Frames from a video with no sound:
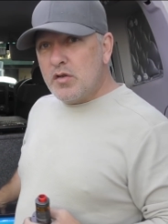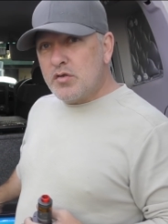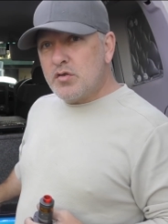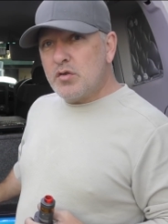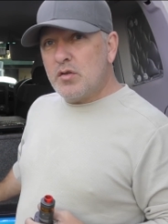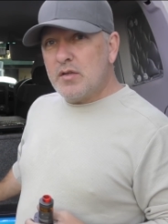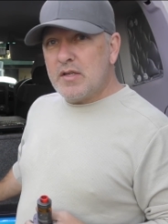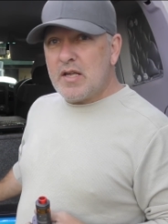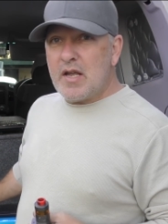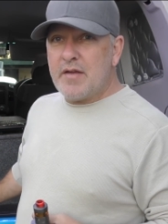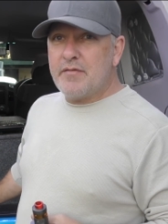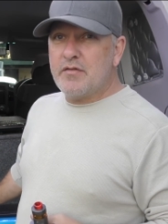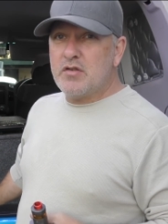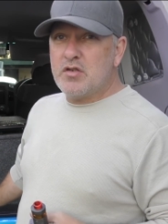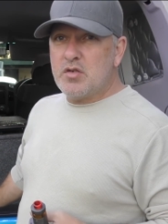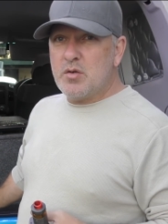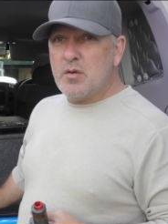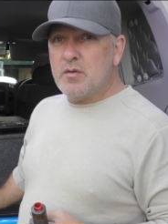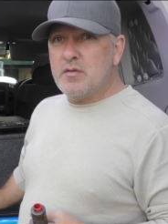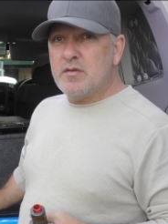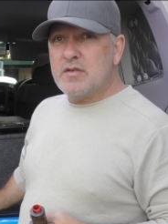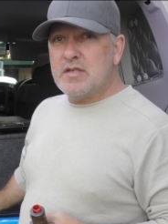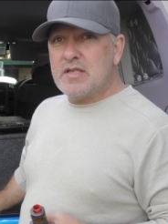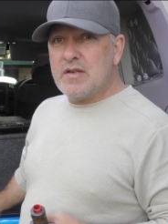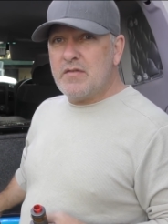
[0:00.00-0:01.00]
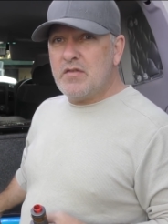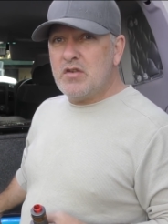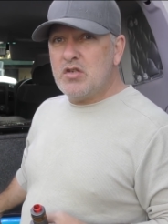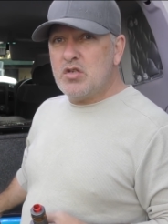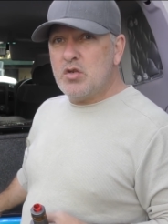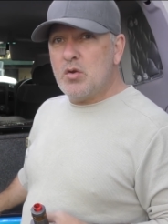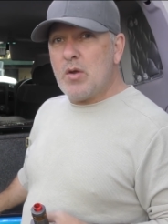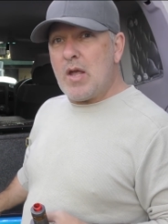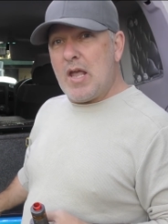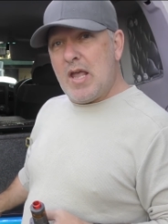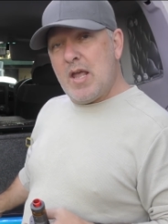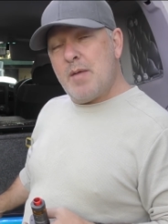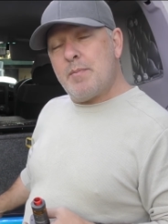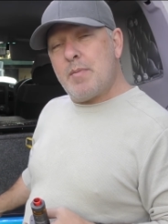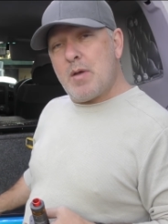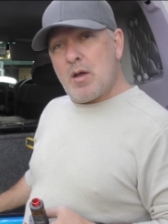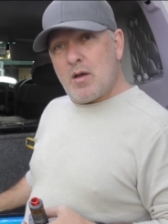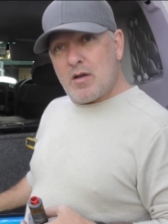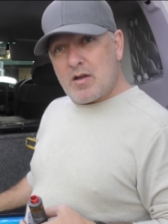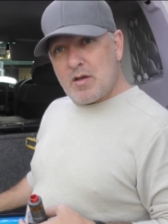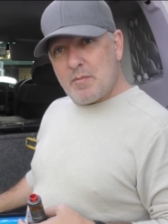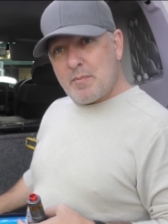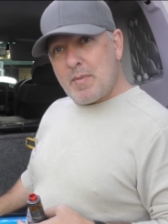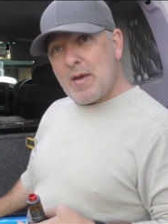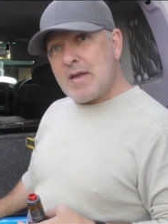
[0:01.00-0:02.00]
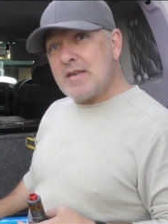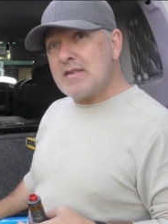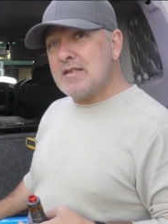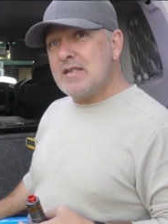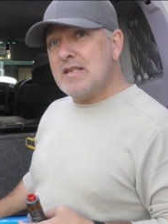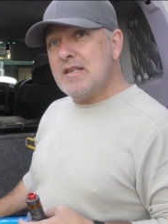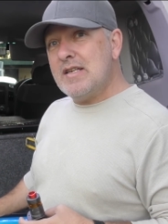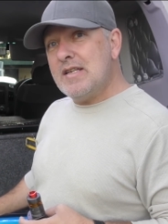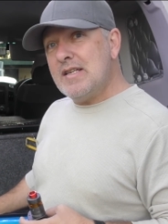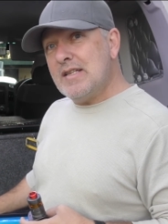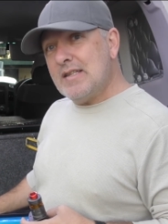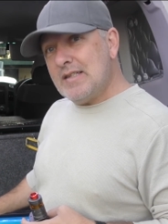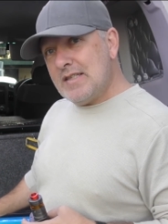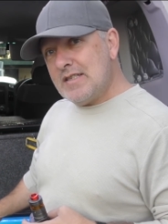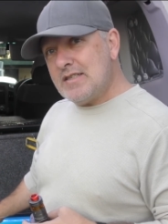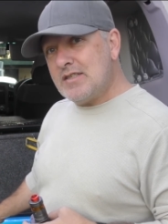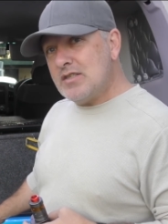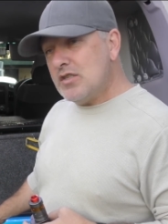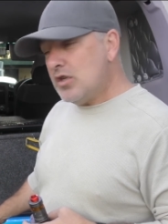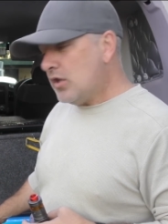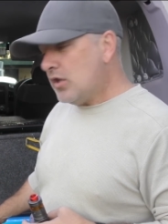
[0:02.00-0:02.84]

and truly have the 272 amp hour capacity listed